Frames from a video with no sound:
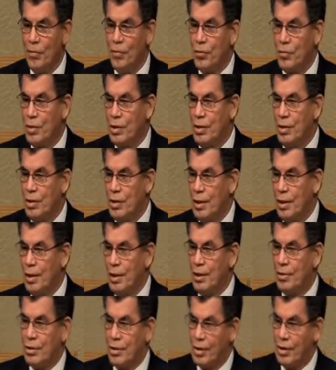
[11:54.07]
So then
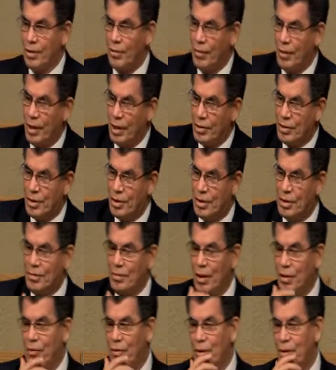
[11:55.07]
I turned away. I said to
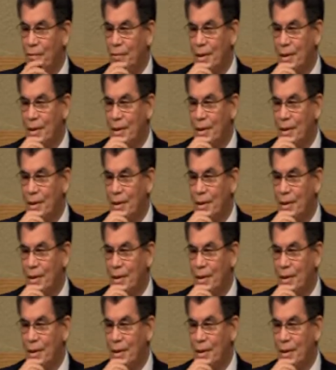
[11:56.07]
my wife,